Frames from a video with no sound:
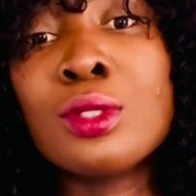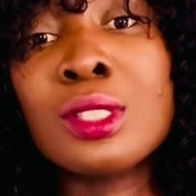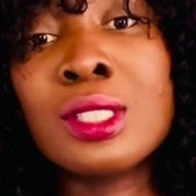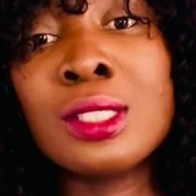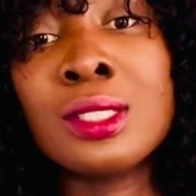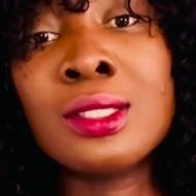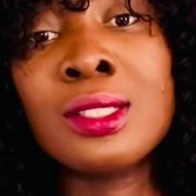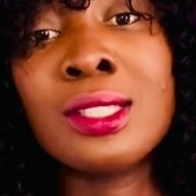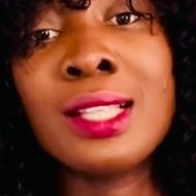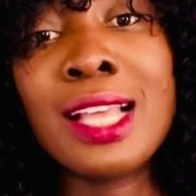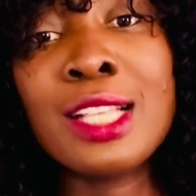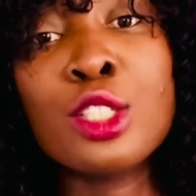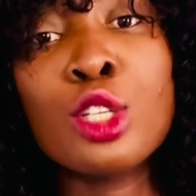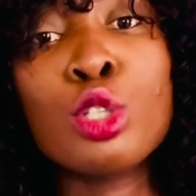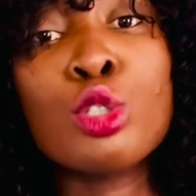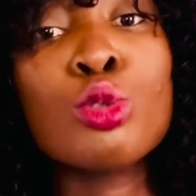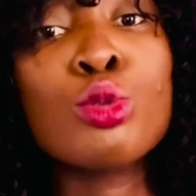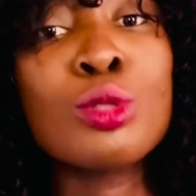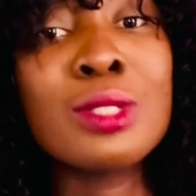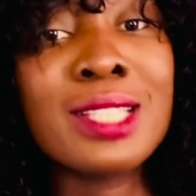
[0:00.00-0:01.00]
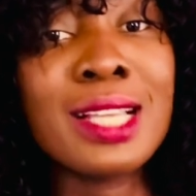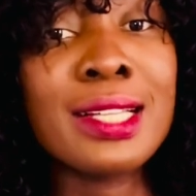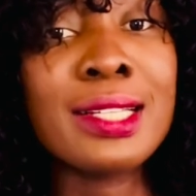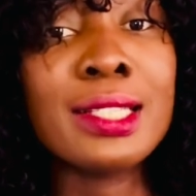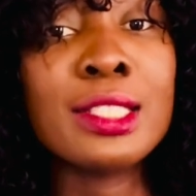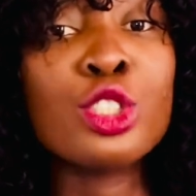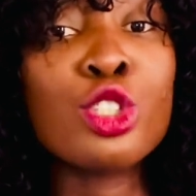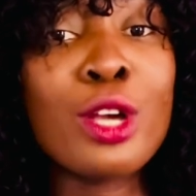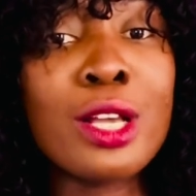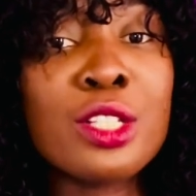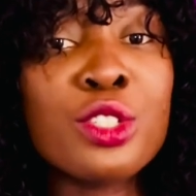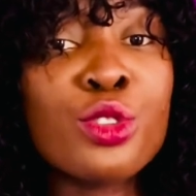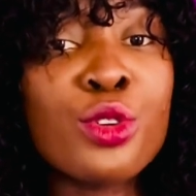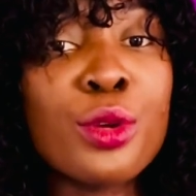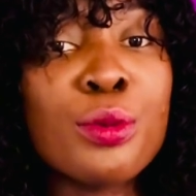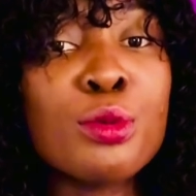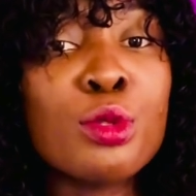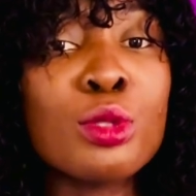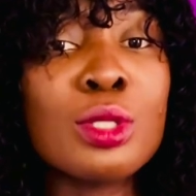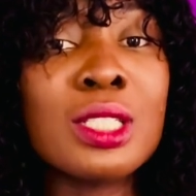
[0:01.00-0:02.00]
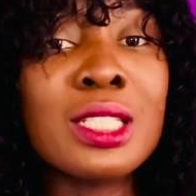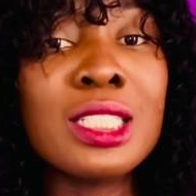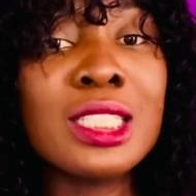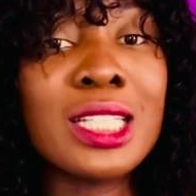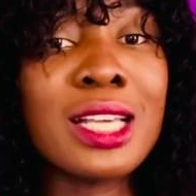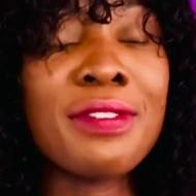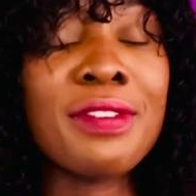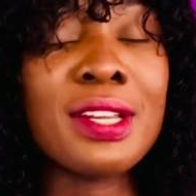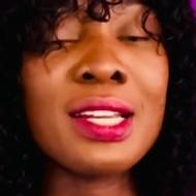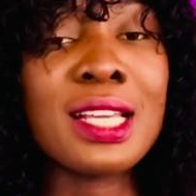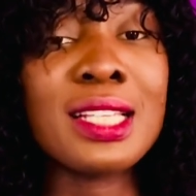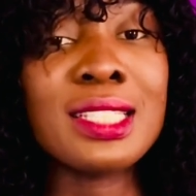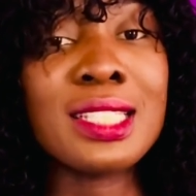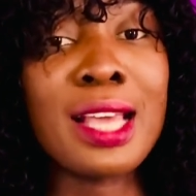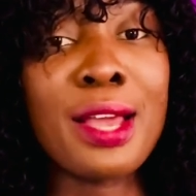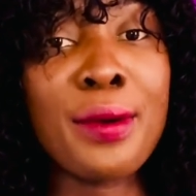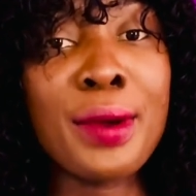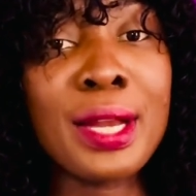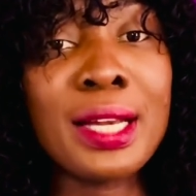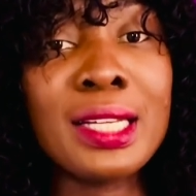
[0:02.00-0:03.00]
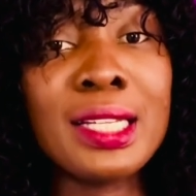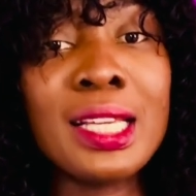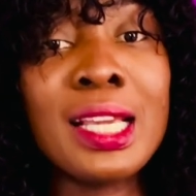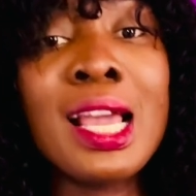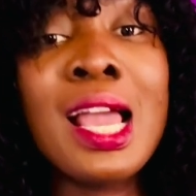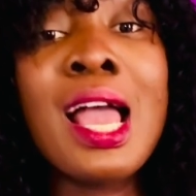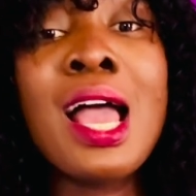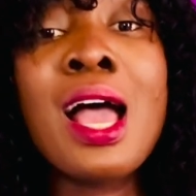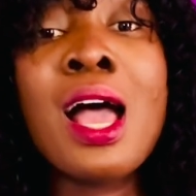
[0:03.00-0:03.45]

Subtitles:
let your school send a transcript to CGFNS directly.